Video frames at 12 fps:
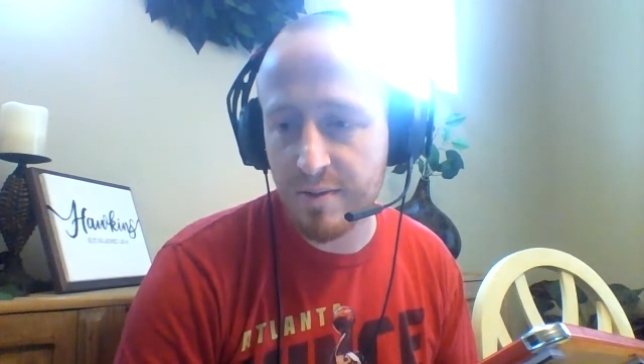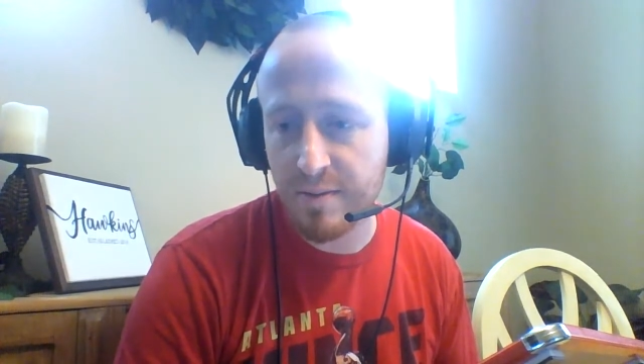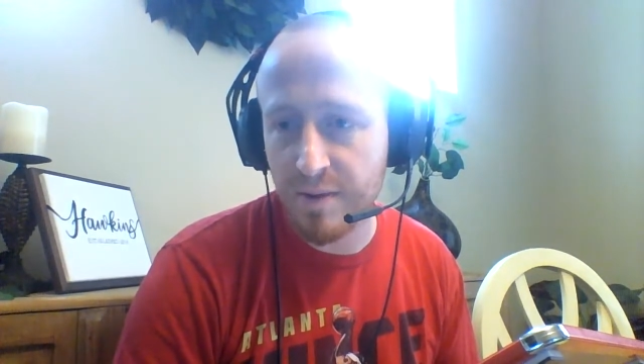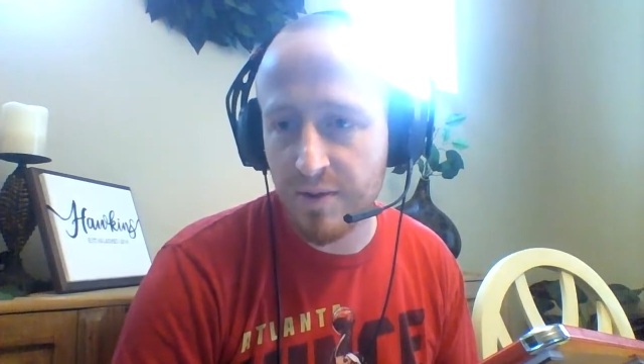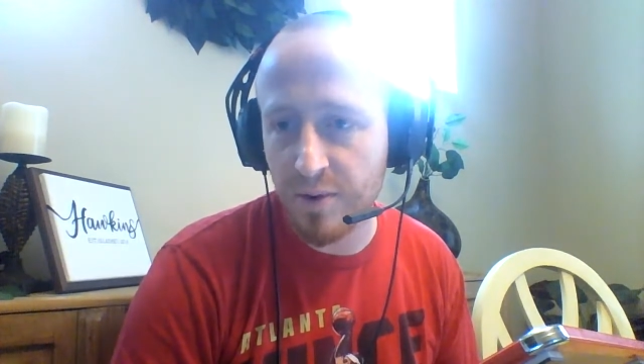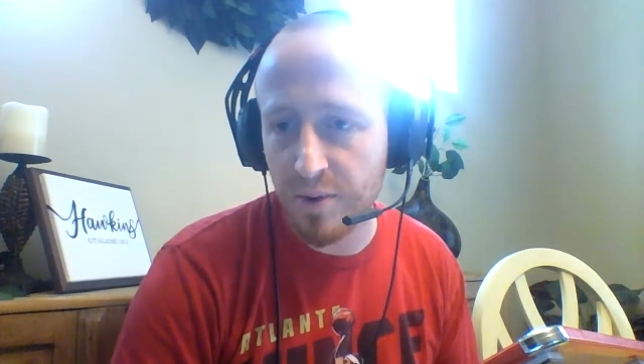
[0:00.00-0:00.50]

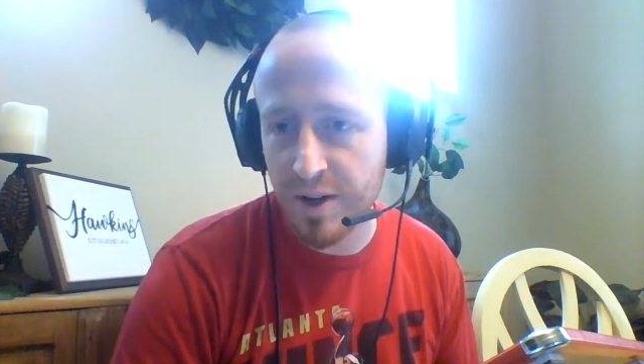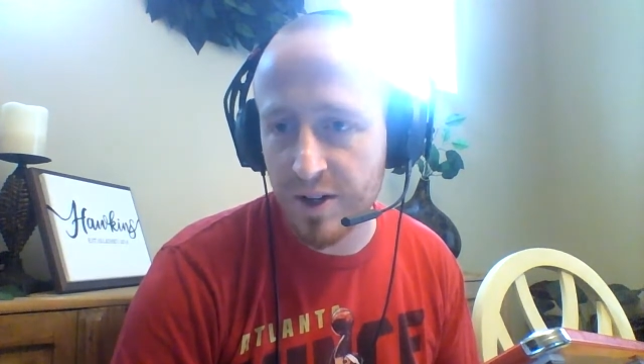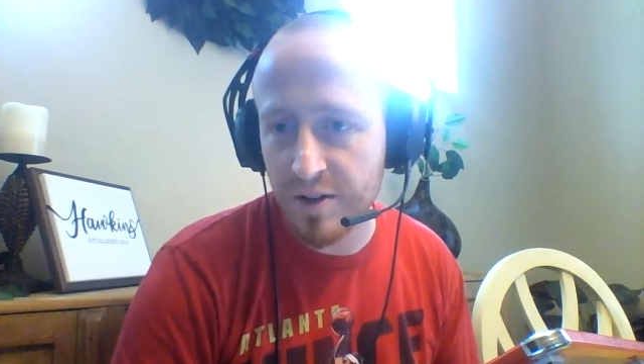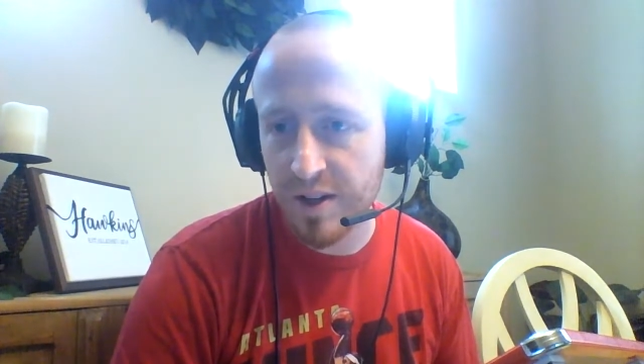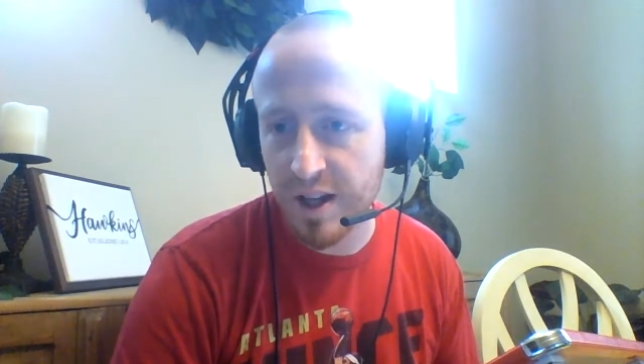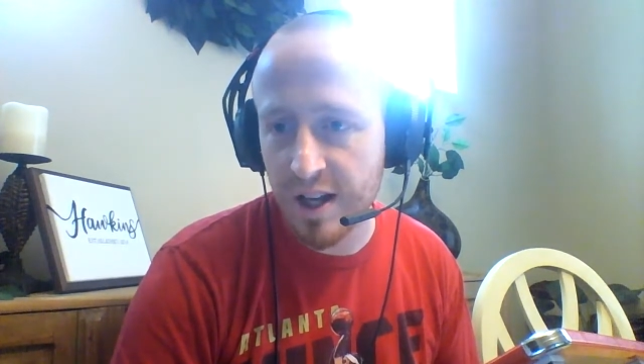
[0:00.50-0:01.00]
before we
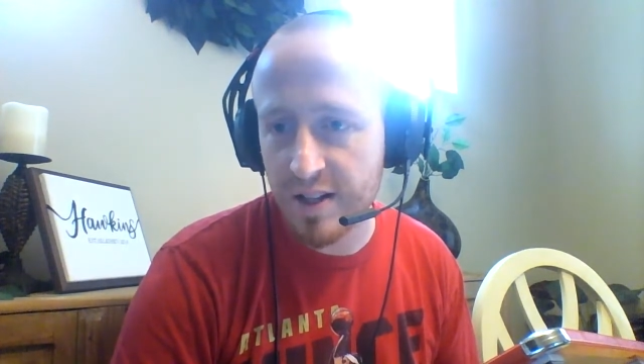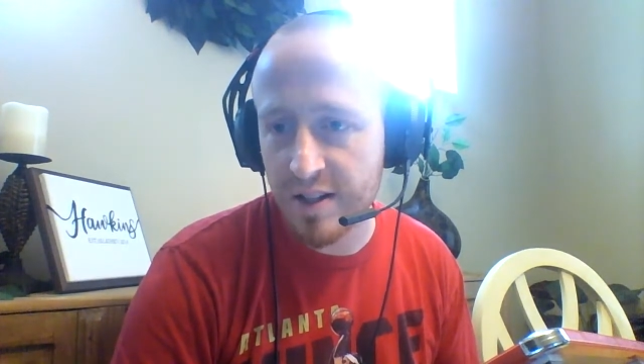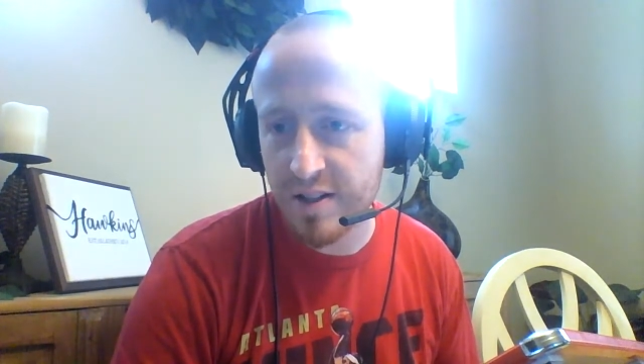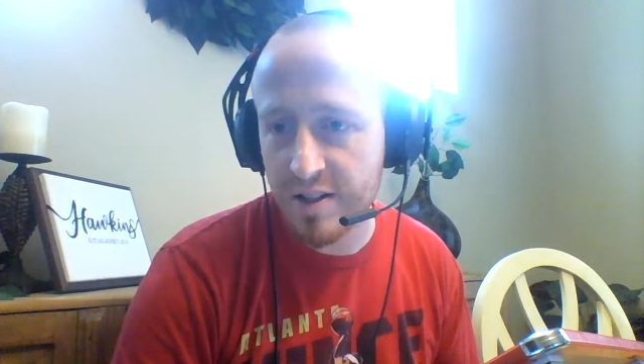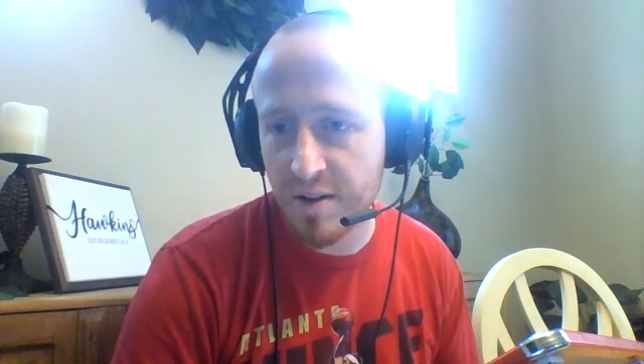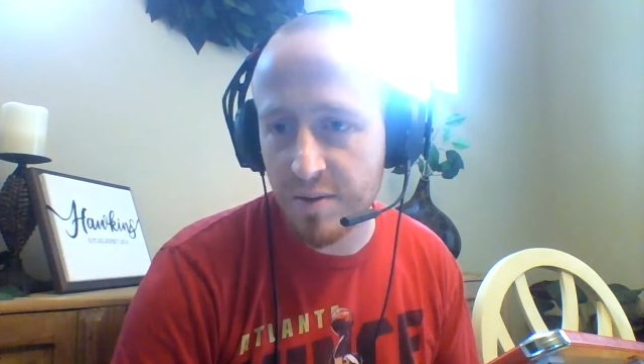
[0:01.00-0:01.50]
do that.
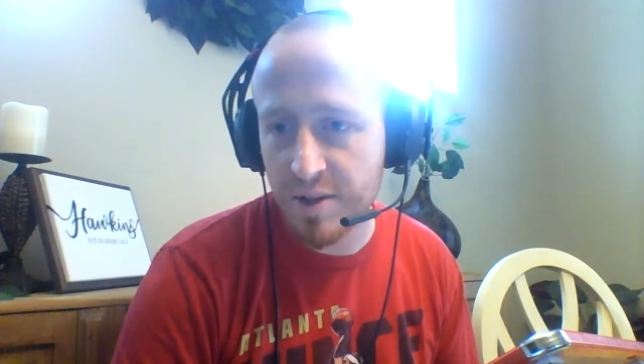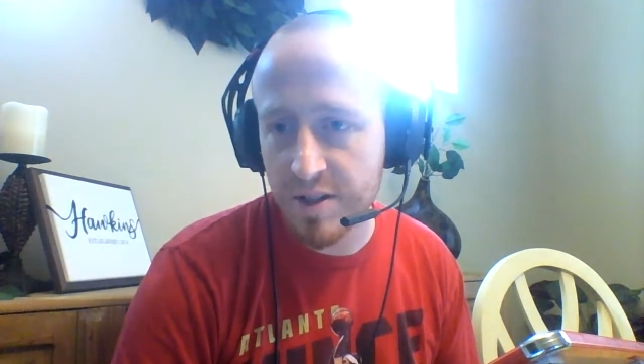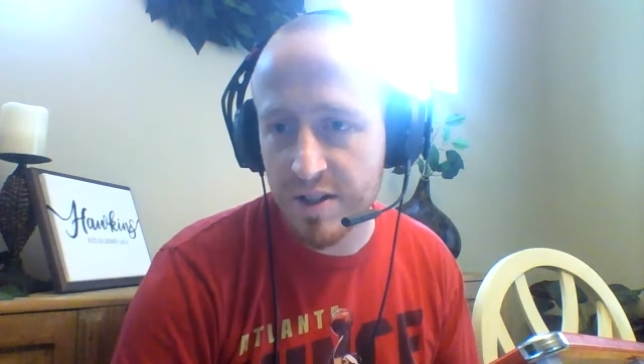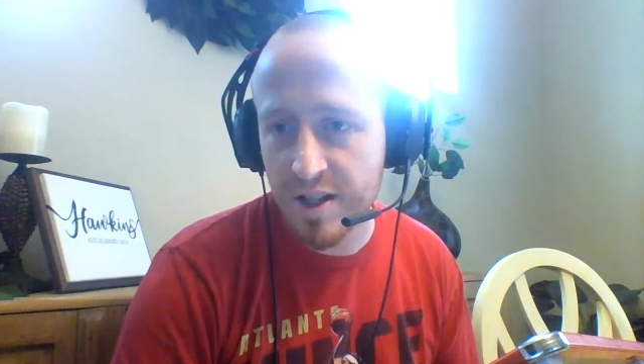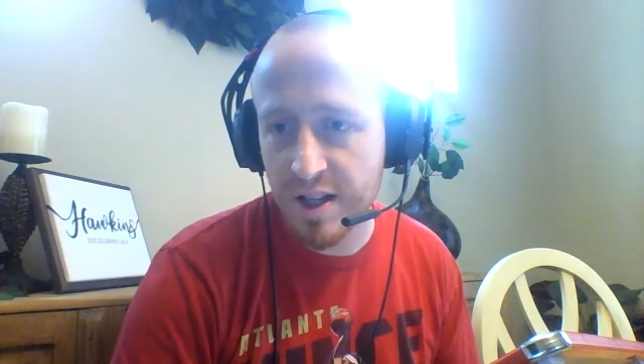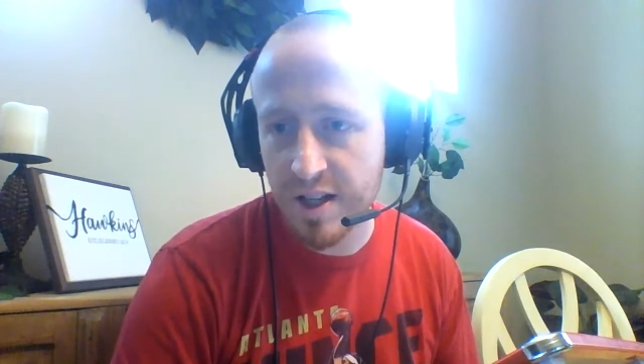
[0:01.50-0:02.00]
Someone
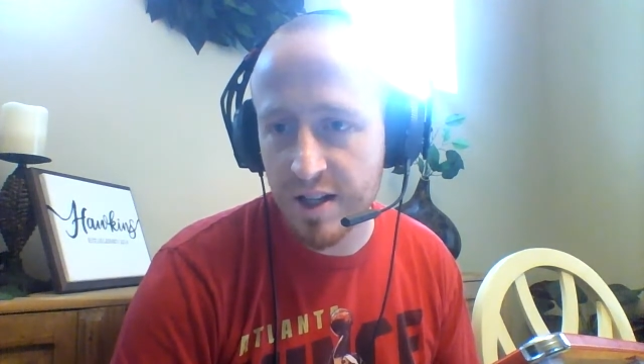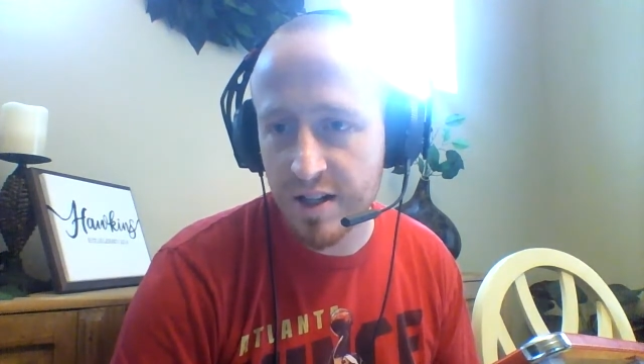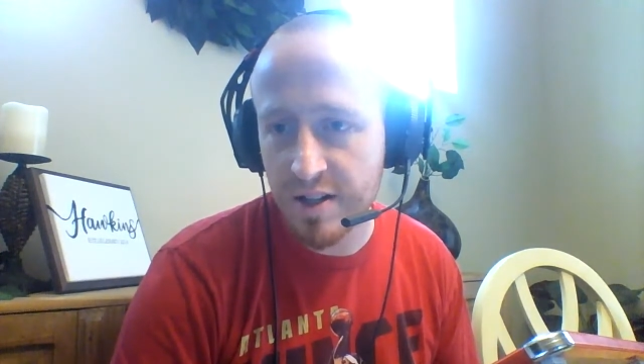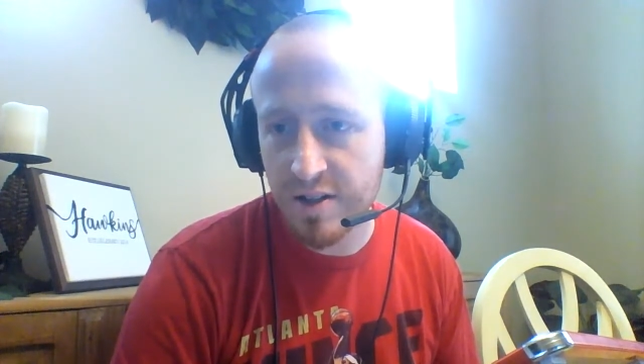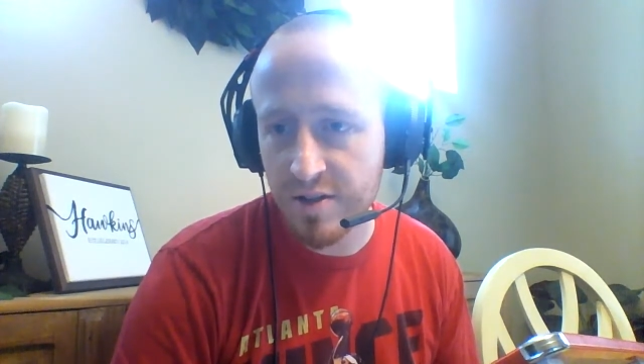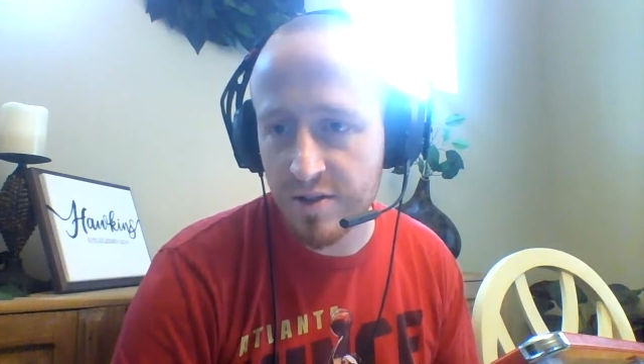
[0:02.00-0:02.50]
said
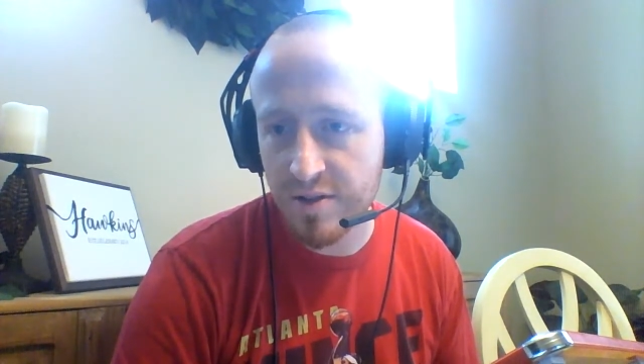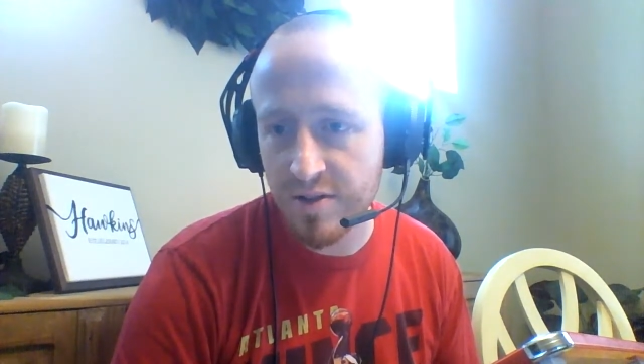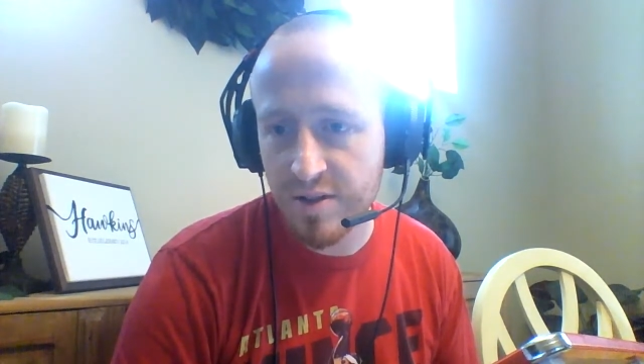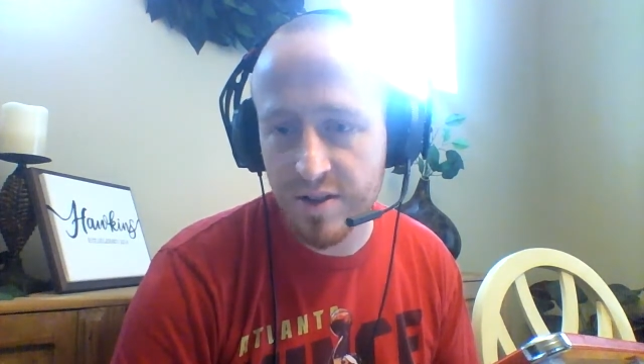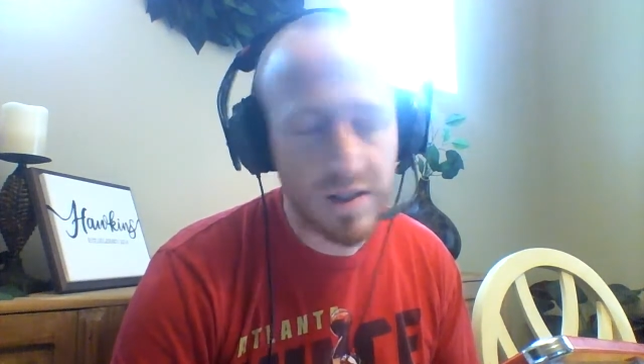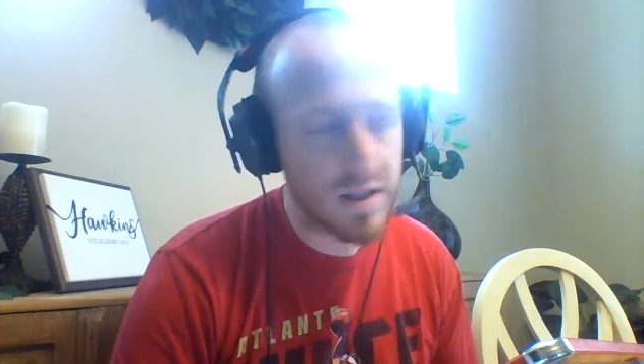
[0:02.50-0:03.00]
to do